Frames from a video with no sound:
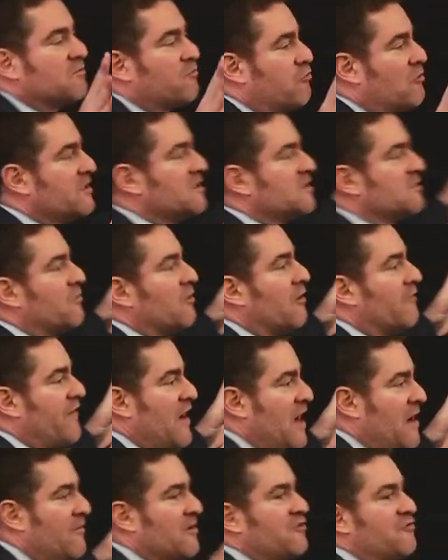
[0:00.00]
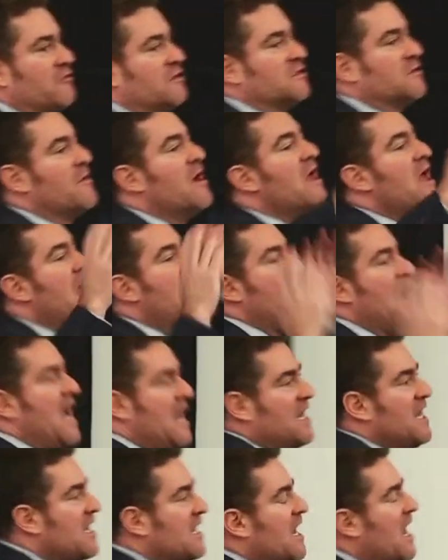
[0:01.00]
principle of amateurism,
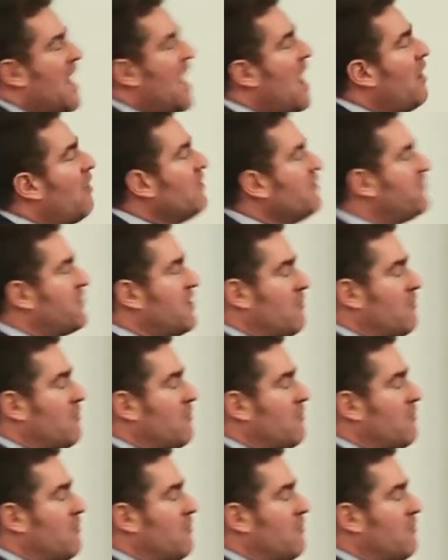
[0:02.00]
any college